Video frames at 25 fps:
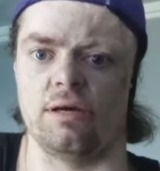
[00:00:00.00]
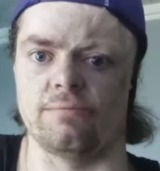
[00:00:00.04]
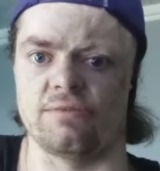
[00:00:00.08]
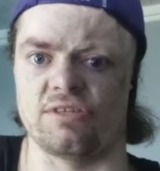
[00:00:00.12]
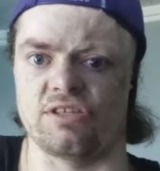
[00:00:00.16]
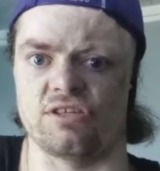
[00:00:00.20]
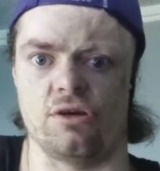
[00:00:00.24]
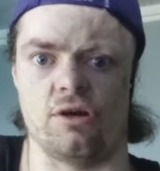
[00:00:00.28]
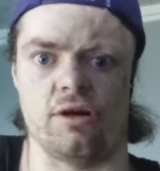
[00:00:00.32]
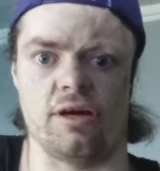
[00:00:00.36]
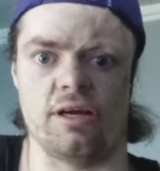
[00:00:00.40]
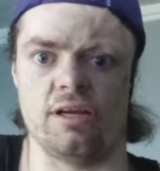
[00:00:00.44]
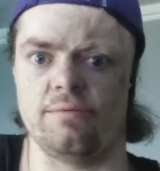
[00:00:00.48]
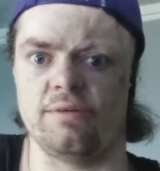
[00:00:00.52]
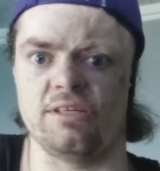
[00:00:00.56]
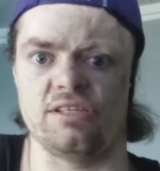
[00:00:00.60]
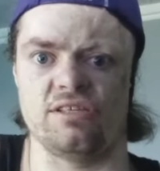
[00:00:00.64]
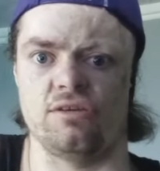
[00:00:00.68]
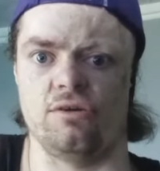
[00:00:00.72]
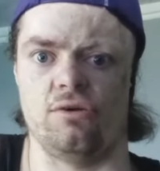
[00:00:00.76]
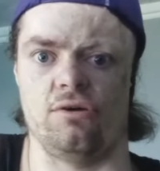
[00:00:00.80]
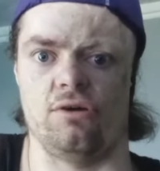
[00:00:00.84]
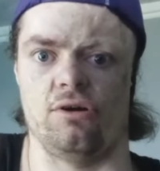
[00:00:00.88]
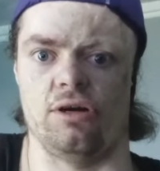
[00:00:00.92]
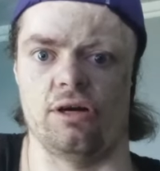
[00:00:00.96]
I'm sorry to be
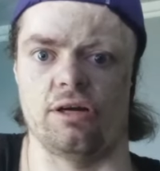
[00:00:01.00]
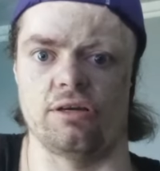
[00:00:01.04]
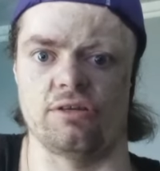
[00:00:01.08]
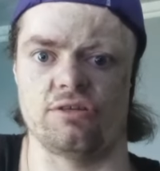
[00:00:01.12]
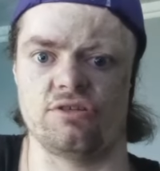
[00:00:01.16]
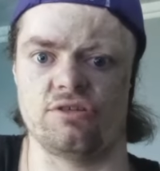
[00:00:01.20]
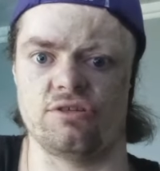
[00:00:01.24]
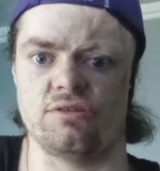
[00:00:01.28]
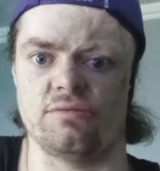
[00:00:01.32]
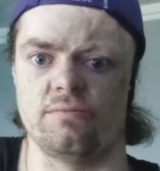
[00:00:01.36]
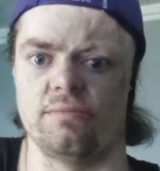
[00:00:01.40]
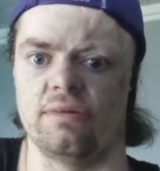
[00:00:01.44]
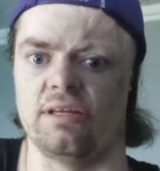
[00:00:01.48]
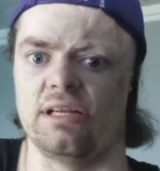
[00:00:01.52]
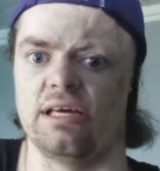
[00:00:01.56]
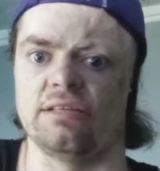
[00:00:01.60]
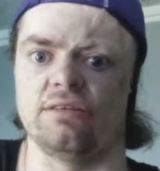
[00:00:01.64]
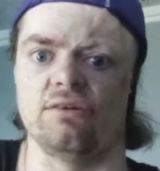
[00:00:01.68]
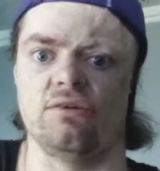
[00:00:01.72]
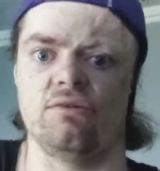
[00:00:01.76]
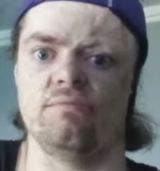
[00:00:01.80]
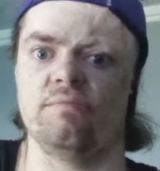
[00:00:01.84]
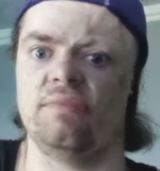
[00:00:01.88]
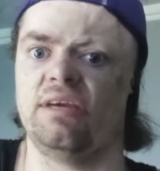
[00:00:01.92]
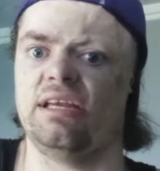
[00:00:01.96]
so harsh, and I
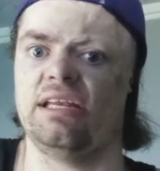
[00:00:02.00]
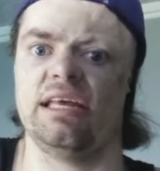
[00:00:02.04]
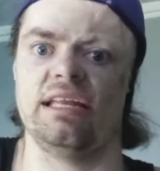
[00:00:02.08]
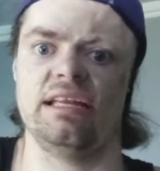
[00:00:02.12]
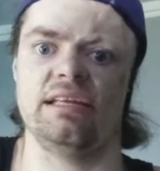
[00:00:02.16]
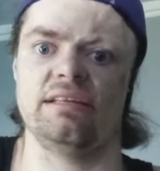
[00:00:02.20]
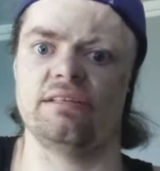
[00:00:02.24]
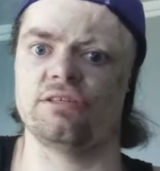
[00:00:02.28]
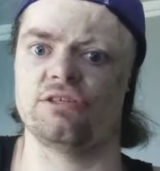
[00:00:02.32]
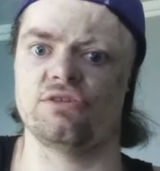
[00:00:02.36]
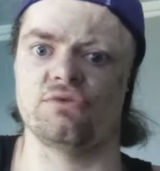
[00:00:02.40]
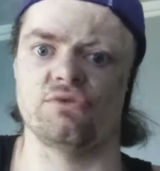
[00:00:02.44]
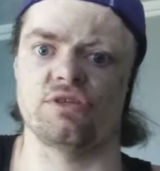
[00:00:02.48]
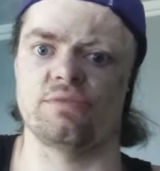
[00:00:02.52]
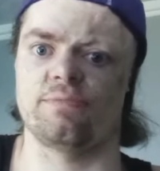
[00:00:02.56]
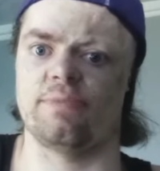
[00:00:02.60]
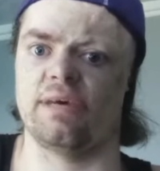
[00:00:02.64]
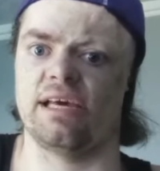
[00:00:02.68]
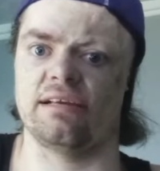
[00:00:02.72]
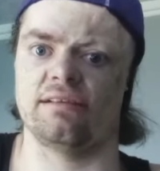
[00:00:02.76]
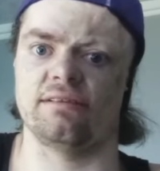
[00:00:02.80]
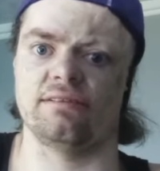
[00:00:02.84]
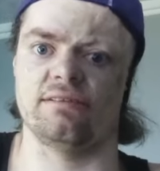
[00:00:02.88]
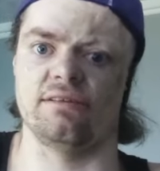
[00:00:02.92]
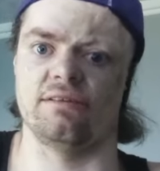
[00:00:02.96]
don't mean any
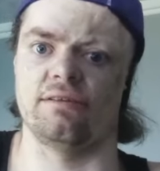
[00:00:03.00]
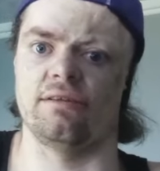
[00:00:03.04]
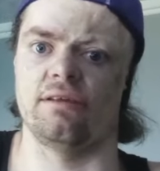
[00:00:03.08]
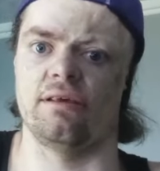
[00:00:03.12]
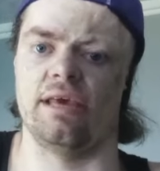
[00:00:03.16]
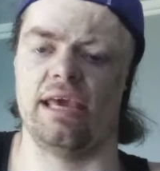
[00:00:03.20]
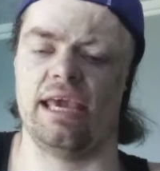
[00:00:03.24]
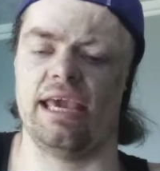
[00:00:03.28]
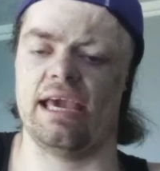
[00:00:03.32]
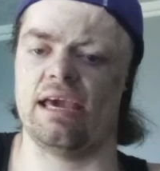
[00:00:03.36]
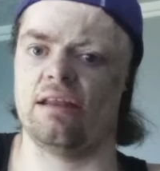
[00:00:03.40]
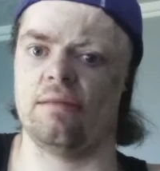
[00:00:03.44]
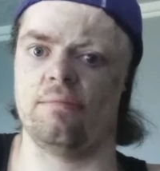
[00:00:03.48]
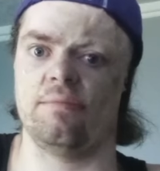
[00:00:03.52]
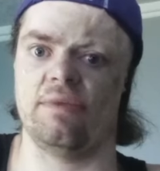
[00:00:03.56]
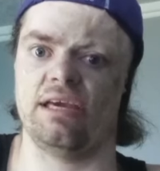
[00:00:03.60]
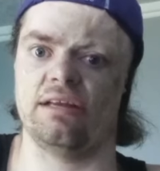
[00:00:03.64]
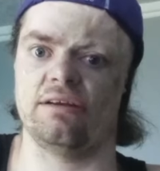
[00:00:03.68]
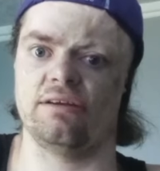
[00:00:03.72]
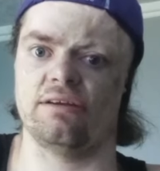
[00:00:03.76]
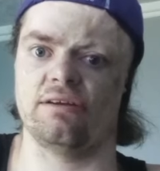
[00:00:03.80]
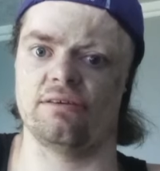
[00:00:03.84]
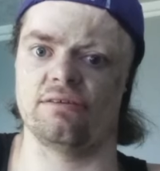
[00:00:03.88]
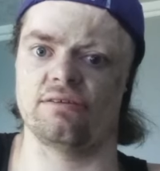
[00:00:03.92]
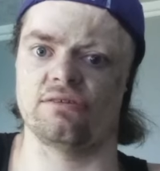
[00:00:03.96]
disrespect to the
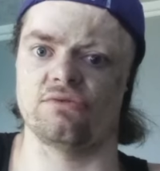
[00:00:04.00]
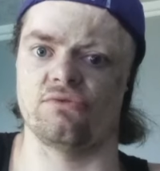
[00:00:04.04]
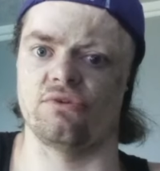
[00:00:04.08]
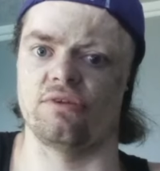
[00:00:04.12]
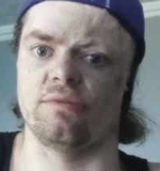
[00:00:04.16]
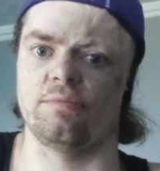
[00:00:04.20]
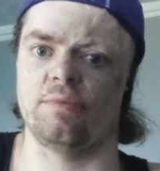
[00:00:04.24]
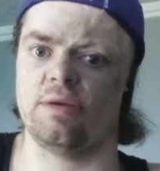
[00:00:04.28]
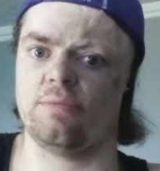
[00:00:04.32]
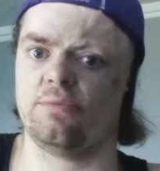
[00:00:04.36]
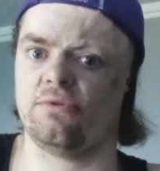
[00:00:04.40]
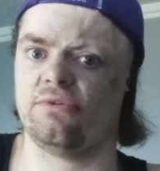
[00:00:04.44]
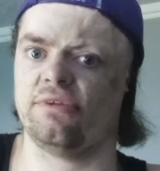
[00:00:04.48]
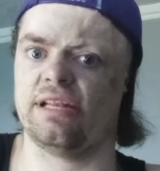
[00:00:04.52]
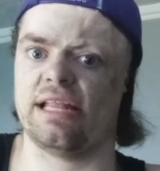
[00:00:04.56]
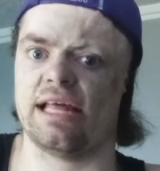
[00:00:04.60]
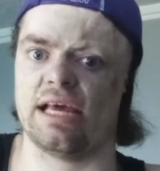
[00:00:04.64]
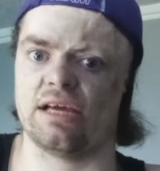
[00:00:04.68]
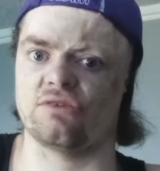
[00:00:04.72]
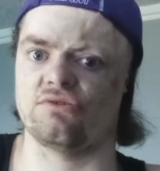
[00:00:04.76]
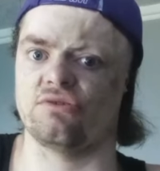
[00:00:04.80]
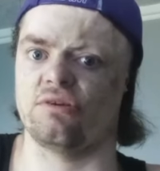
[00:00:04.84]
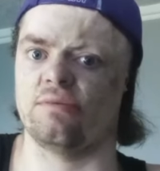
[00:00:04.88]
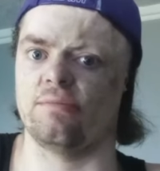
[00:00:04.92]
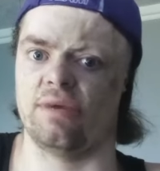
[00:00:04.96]
animators or the people that
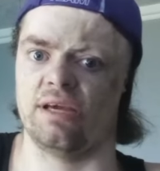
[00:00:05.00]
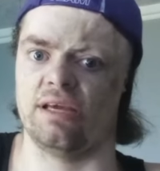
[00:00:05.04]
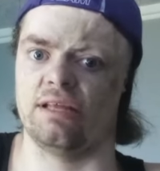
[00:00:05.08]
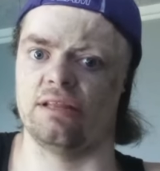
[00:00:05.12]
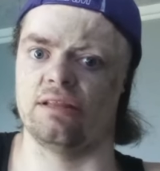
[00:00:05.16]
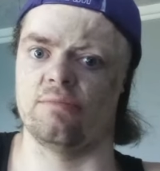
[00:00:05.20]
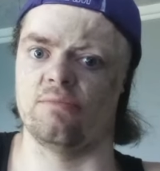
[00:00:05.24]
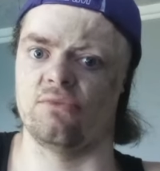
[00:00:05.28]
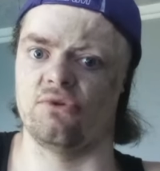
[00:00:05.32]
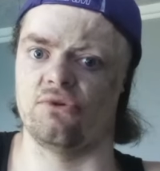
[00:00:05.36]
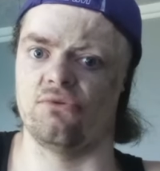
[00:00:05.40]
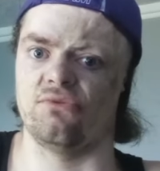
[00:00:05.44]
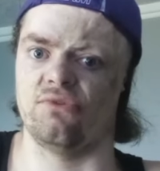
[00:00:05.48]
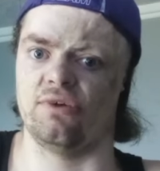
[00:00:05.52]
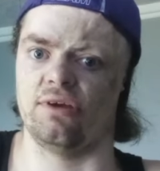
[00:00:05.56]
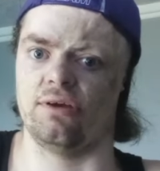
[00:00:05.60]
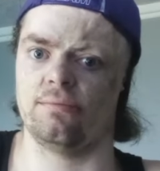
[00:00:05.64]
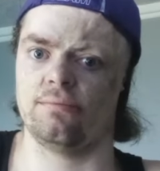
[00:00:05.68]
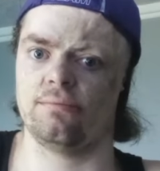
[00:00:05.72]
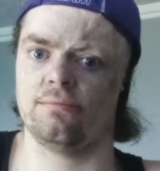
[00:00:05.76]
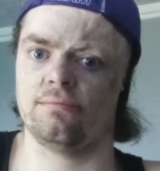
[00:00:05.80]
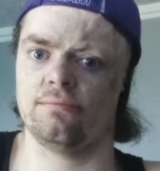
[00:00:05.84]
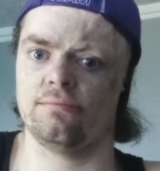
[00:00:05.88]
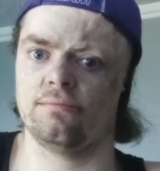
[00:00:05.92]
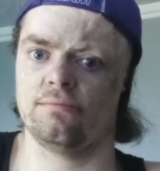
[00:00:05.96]
actually made the
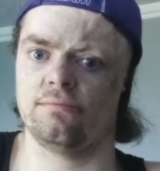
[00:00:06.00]
movie.